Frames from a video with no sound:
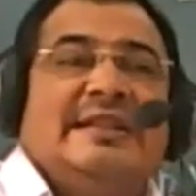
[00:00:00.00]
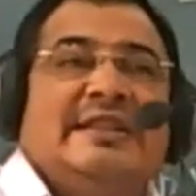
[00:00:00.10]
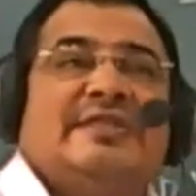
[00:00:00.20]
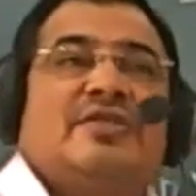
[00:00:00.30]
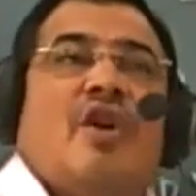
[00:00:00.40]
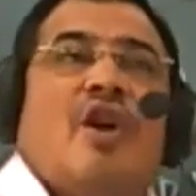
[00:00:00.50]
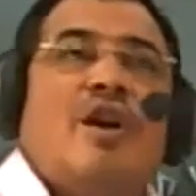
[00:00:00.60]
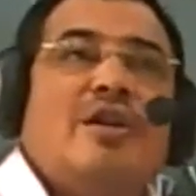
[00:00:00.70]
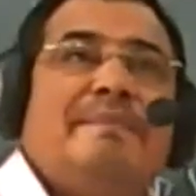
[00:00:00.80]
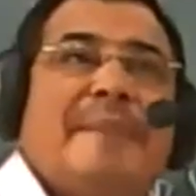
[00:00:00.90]
These
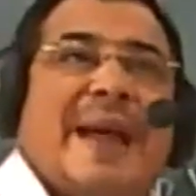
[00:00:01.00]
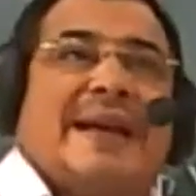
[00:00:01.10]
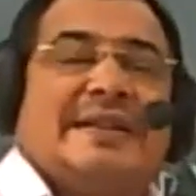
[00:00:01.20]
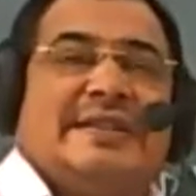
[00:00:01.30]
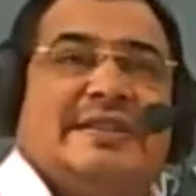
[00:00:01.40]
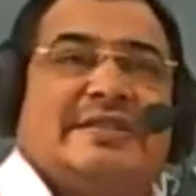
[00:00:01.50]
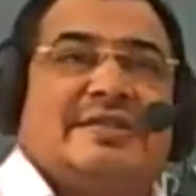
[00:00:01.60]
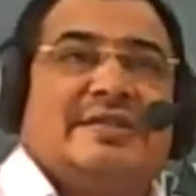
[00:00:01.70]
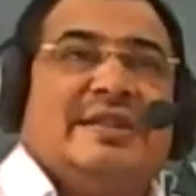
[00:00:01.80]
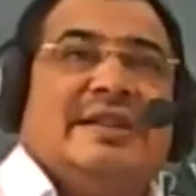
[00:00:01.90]
all packages,